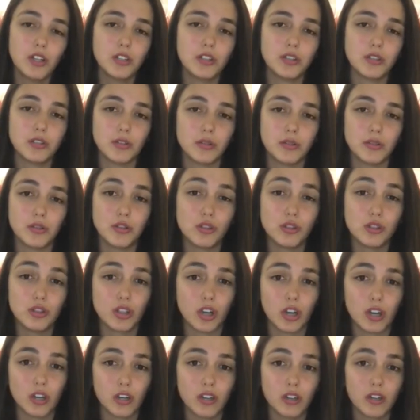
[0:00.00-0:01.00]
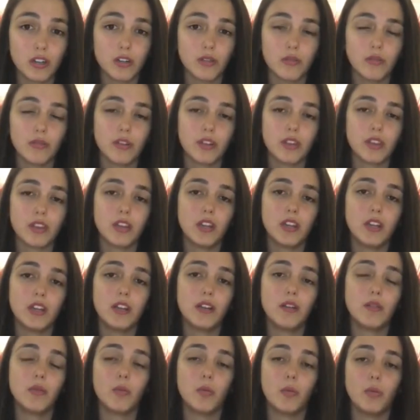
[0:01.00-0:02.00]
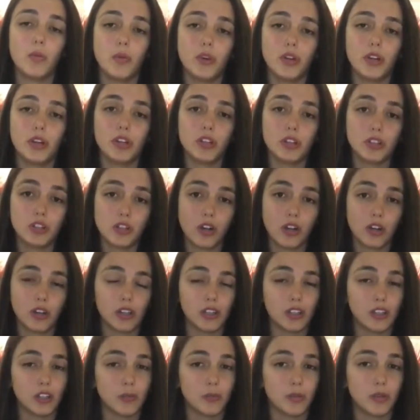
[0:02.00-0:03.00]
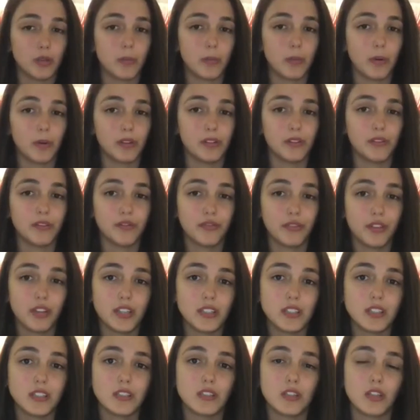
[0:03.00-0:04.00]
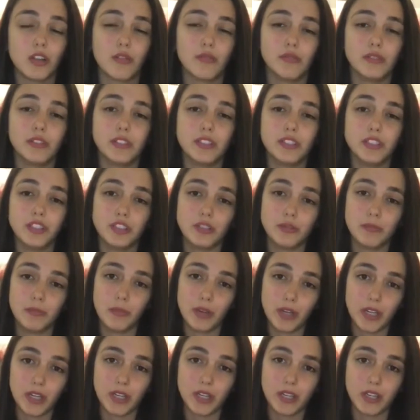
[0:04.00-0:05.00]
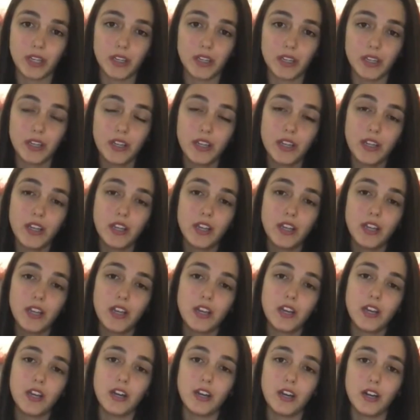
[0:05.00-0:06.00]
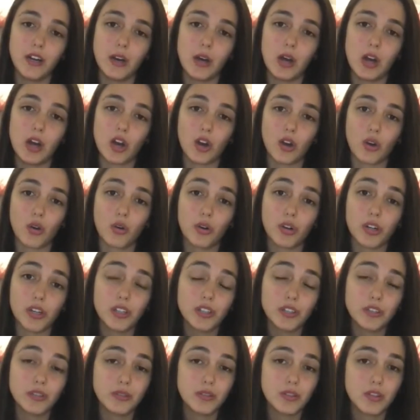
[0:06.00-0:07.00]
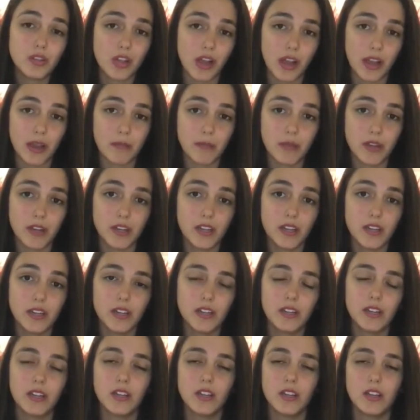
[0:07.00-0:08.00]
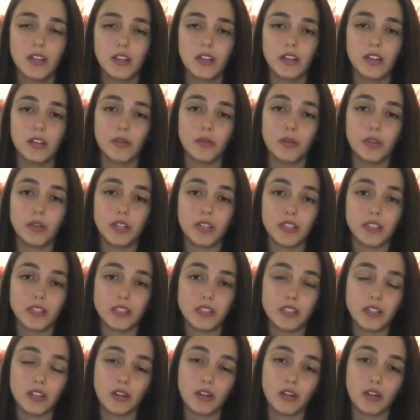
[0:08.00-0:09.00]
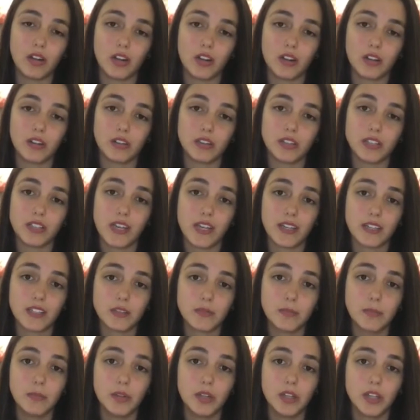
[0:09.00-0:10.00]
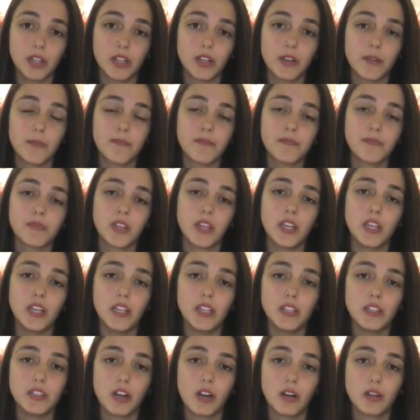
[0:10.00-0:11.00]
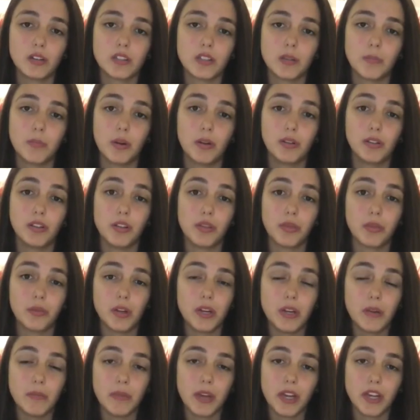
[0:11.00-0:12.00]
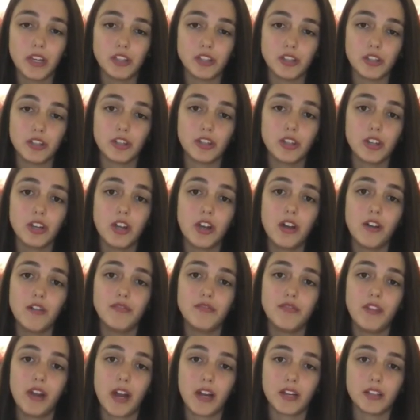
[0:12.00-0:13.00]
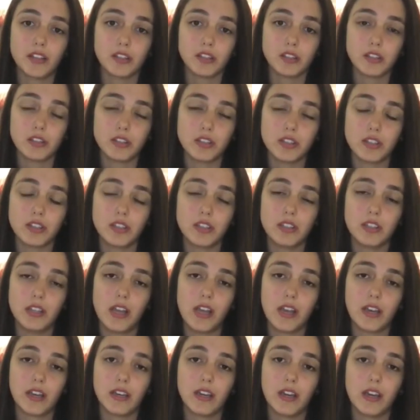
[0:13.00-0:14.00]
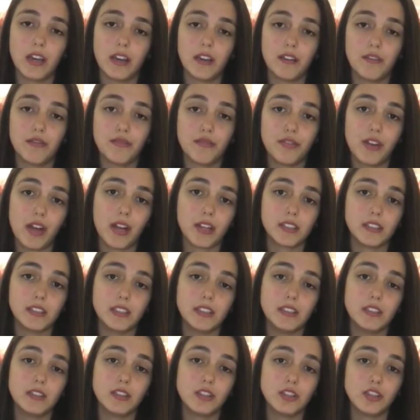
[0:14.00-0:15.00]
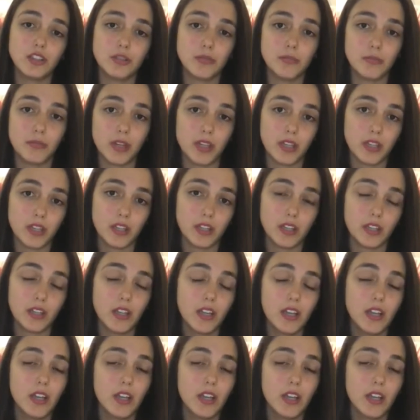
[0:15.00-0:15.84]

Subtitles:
So to start with it, we're going to talk a little bit about the phases of decision making. According to Simon, we can see on our textbook, he talks about the three major factors that can affect the decision making.